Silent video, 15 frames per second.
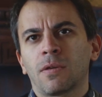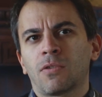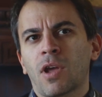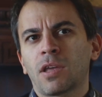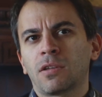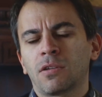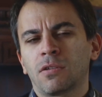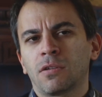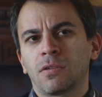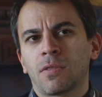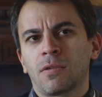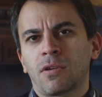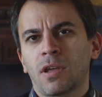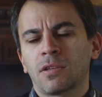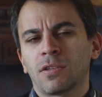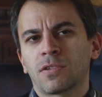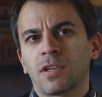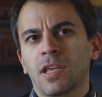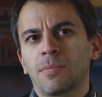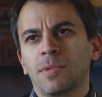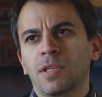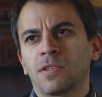writer's
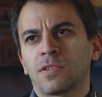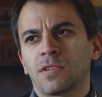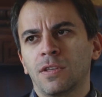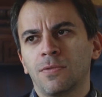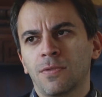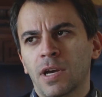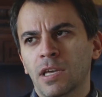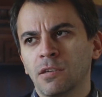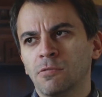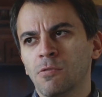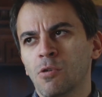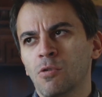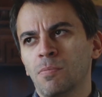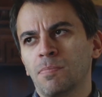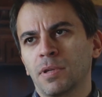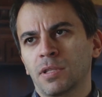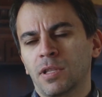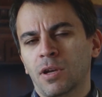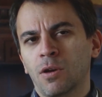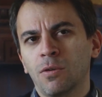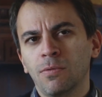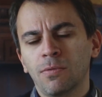name is Ivailo
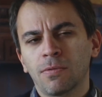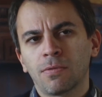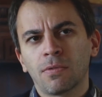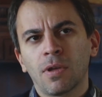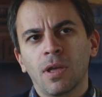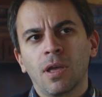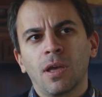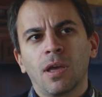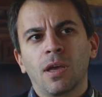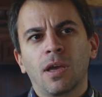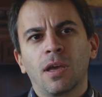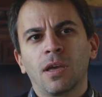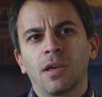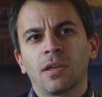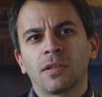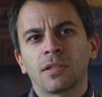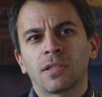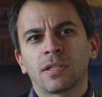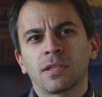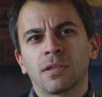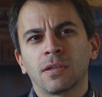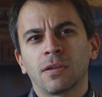Petrov, and
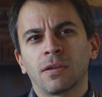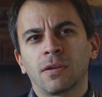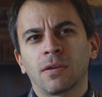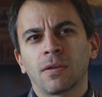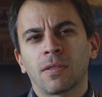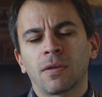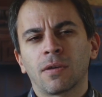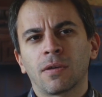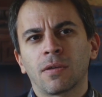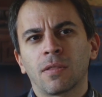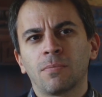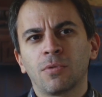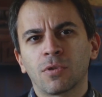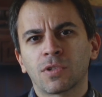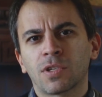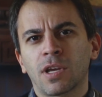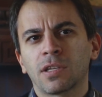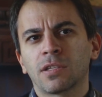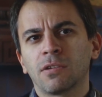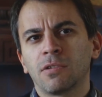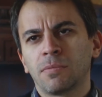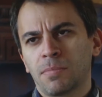the book's
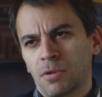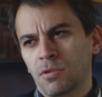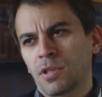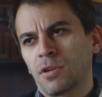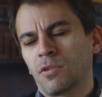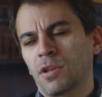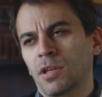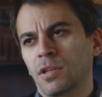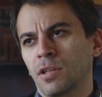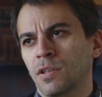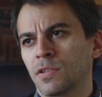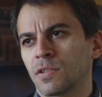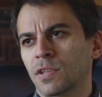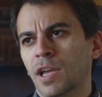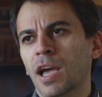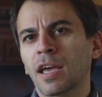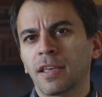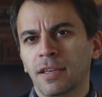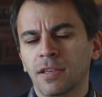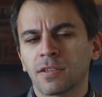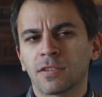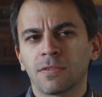title in Bulgarian is
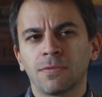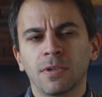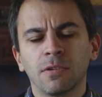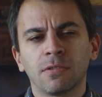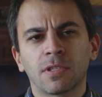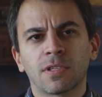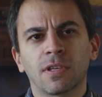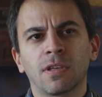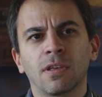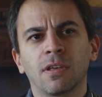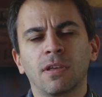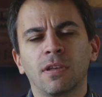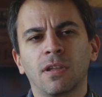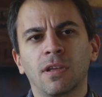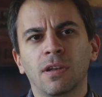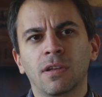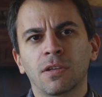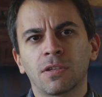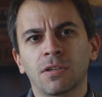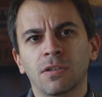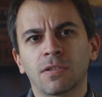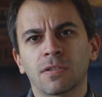Hajka Zavolci. In
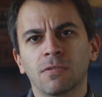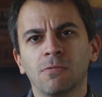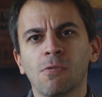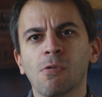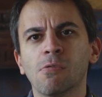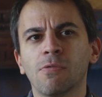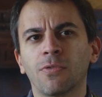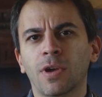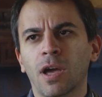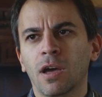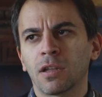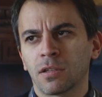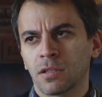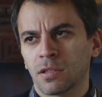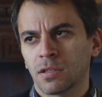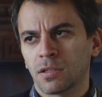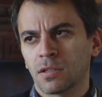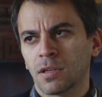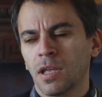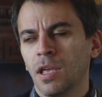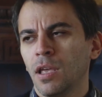English, it's Wolf Hunt.